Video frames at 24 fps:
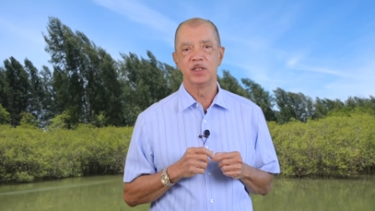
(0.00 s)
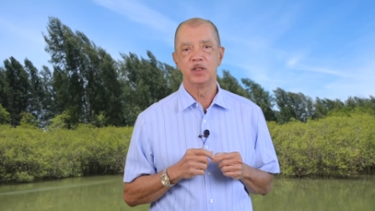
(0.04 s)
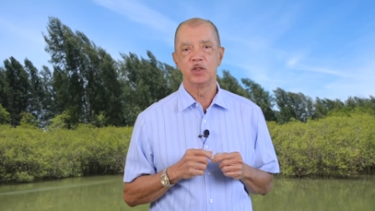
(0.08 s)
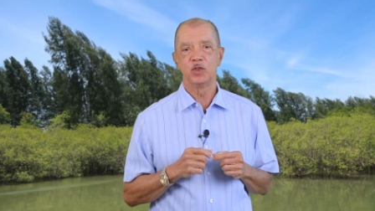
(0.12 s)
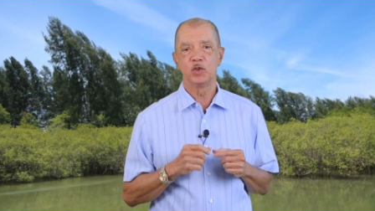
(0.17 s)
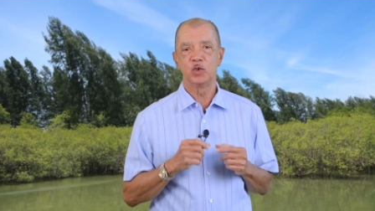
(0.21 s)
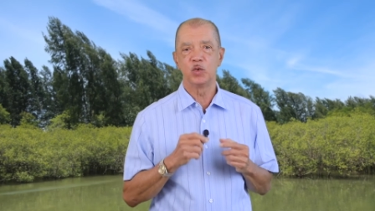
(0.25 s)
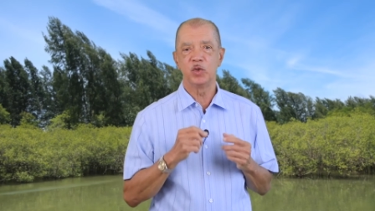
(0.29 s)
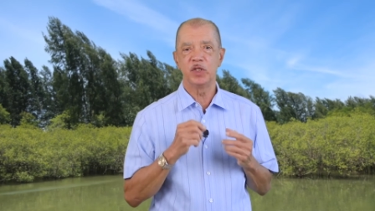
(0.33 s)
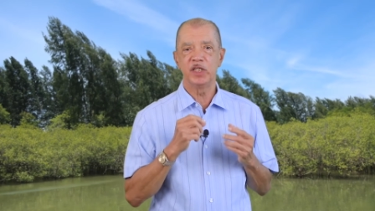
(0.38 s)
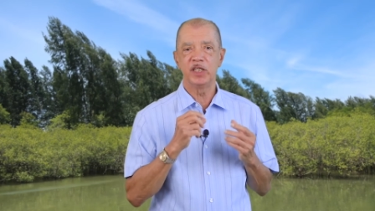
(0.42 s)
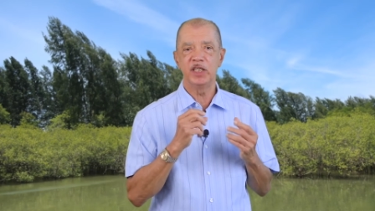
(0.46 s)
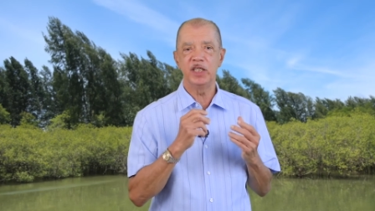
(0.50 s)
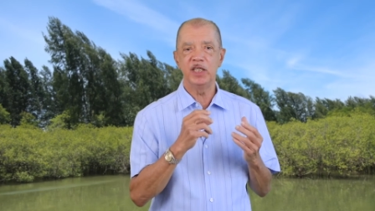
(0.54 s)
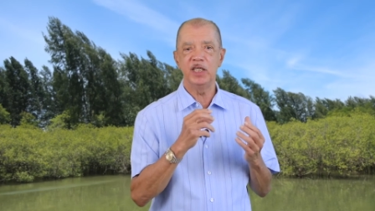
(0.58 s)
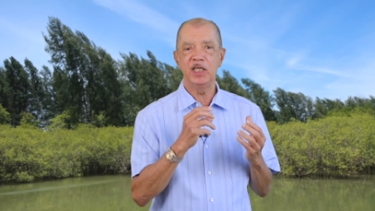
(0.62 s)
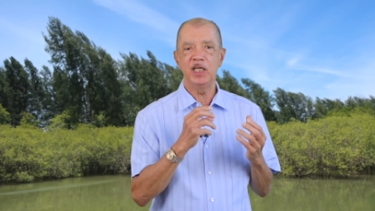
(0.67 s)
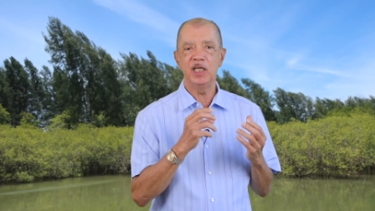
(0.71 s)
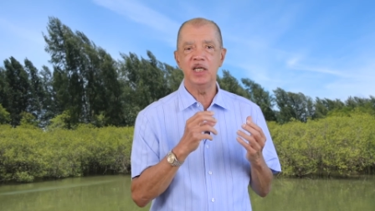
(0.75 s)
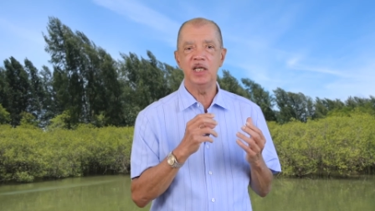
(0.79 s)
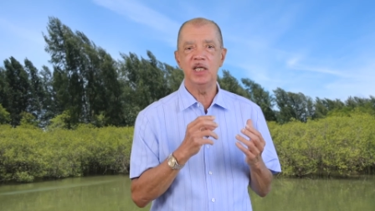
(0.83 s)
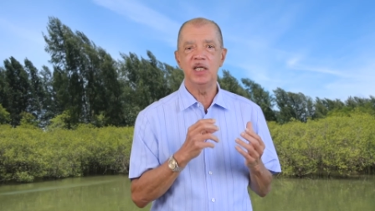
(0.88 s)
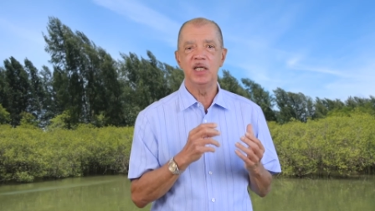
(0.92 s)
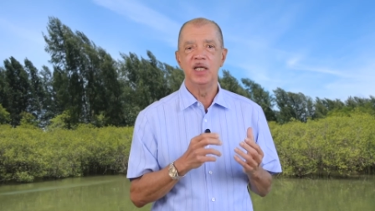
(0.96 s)
to
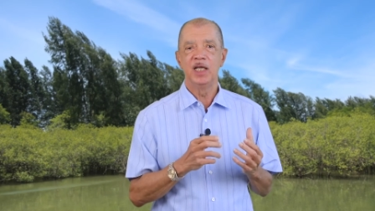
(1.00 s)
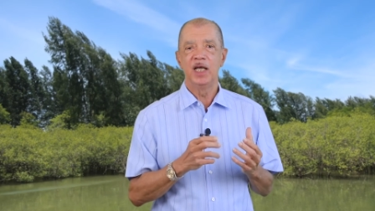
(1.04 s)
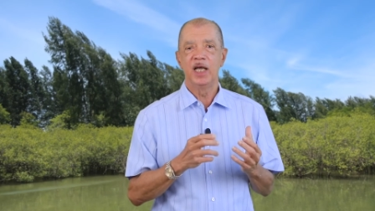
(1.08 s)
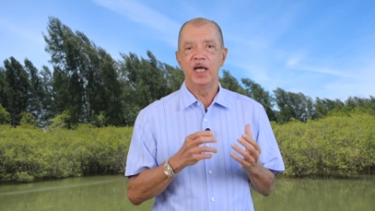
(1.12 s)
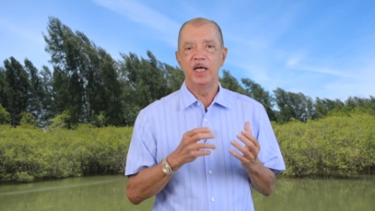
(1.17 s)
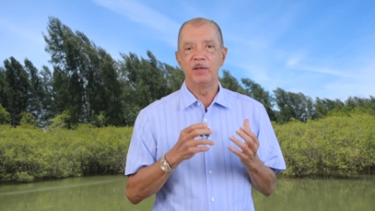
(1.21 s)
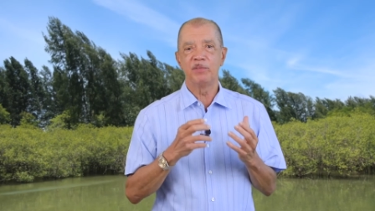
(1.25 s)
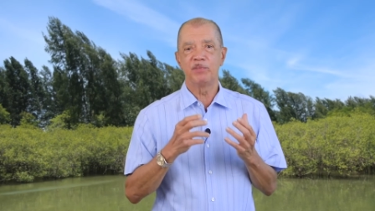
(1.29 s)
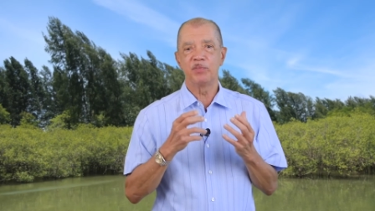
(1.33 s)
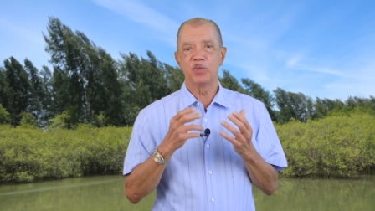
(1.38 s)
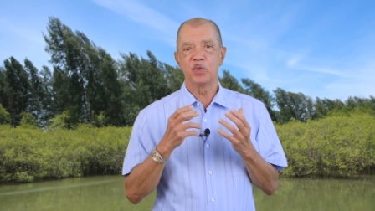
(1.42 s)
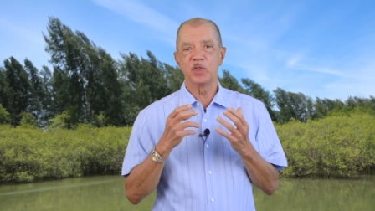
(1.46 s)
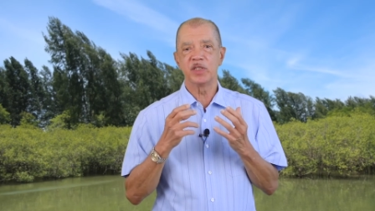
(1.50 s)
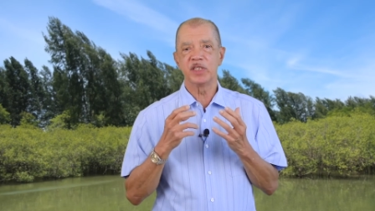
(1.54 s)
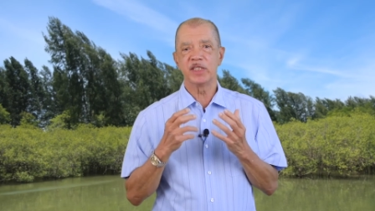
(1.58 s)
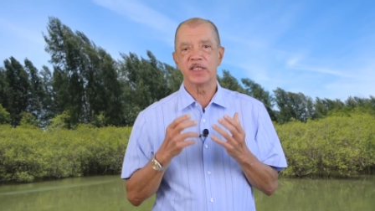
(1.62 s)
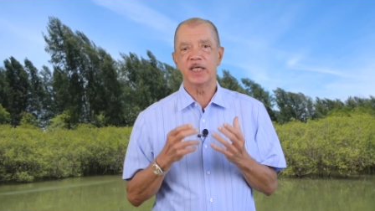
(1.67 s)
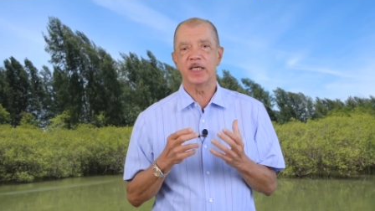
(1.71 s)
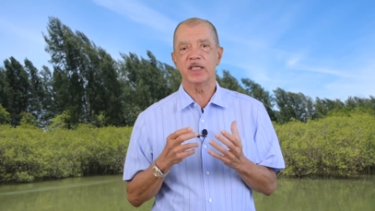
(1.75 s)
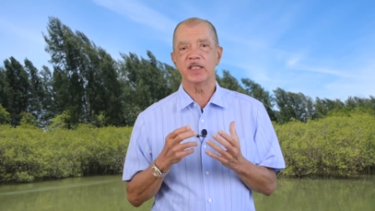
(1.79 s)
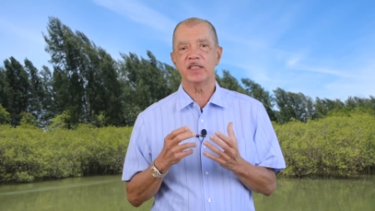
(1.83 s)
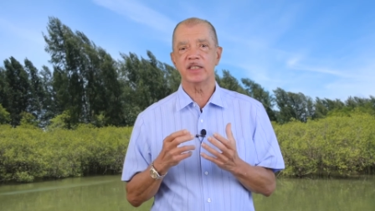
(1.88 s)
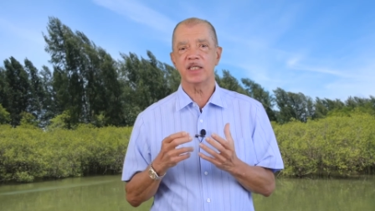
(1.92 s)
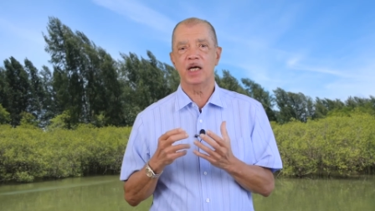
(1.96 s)
heal and
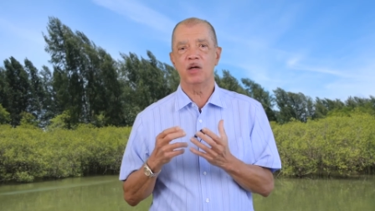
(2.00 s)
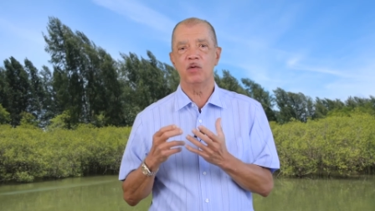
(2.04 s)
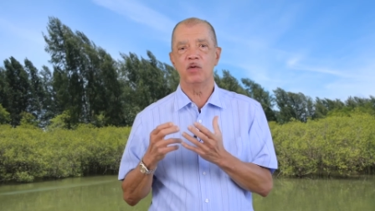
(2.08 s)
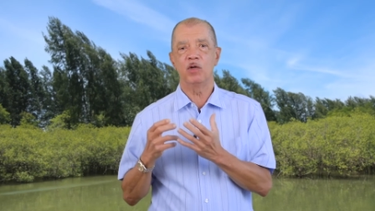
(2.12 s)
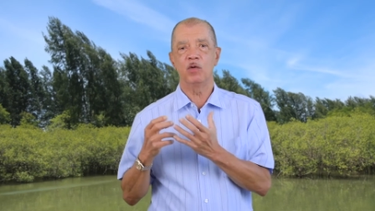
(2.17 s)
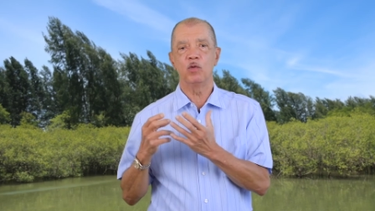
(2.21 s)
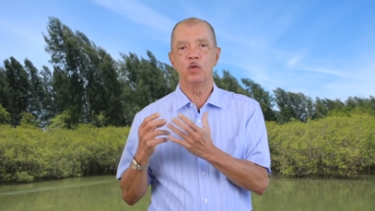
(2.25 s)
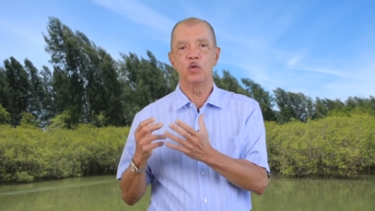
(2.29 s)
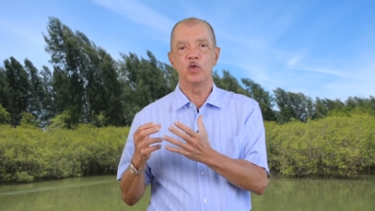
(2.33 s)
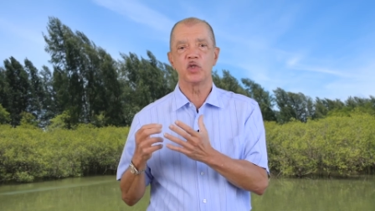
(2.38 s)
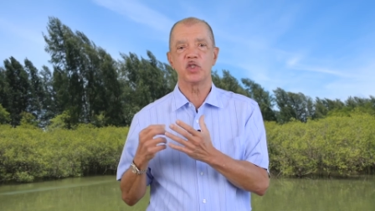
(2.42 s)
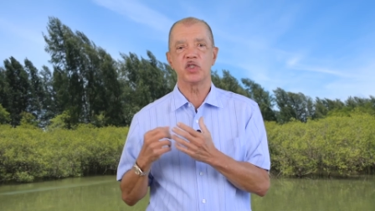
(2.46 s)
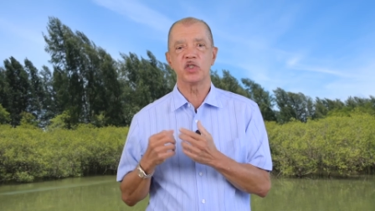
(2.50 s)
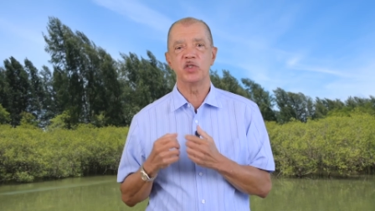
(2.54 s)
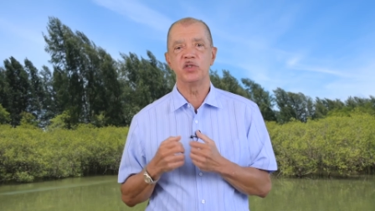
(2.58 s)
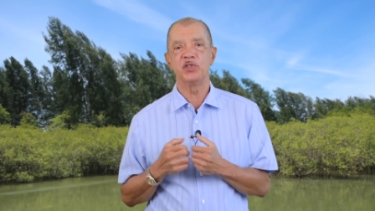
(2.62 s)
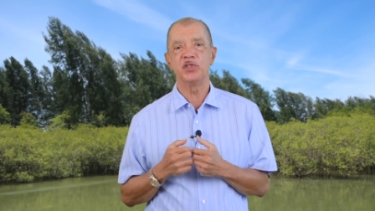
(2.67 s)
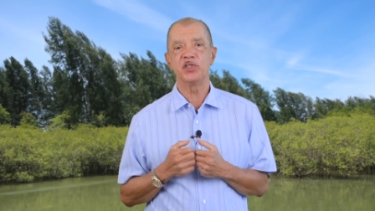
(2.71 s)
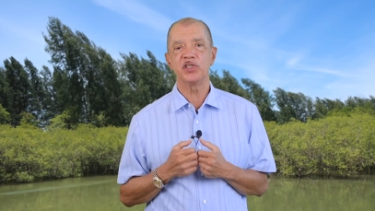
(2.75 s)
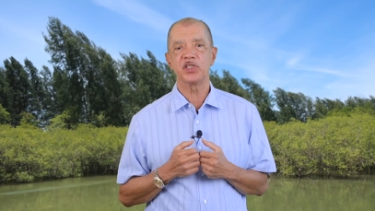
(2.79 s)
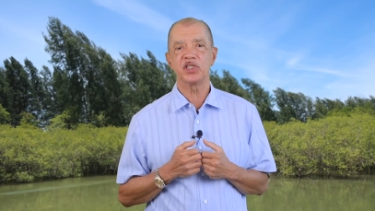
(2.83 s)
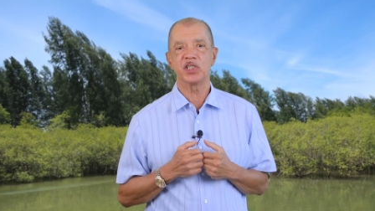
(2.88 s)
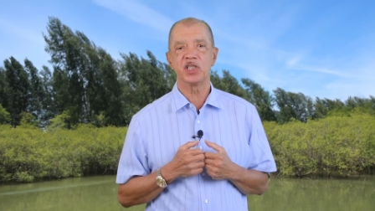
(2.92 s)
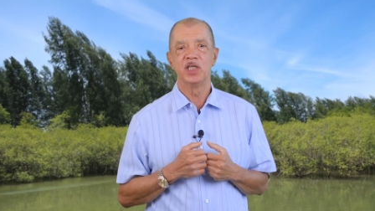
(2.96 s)
protect our
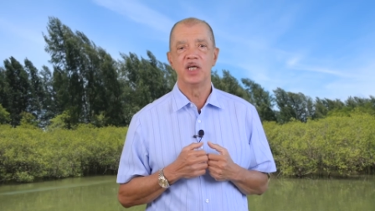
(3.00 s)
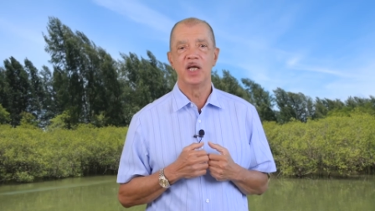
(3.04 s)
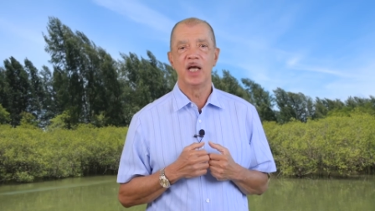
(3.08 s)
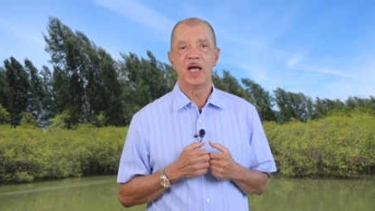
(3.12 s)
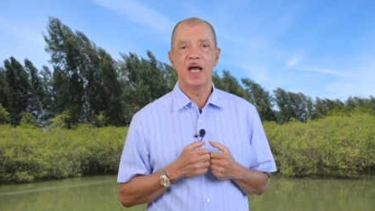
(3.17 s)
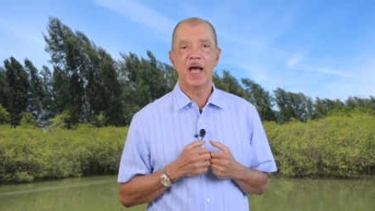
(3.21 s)
oceans